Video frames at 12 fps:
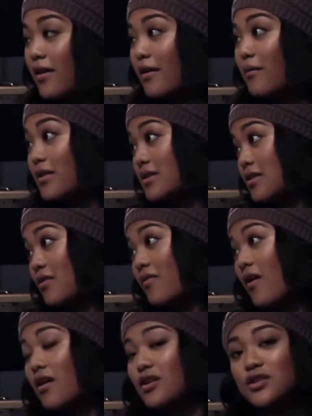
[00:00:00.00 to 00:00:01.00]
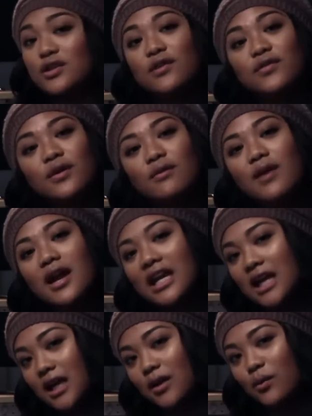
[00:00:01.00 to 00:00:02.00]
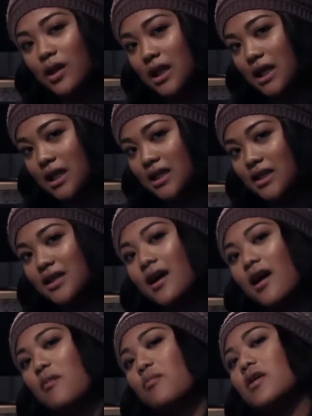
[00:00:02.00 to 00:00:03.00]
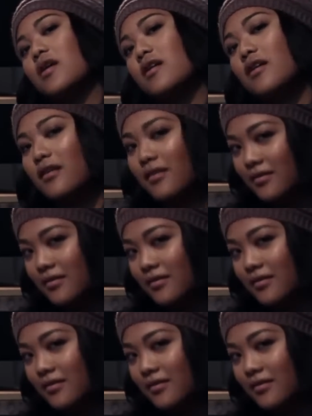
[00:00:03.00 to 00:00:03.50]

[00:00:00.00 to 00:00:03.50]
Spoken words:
anyone so far, so if you're ready and willing, I'm here.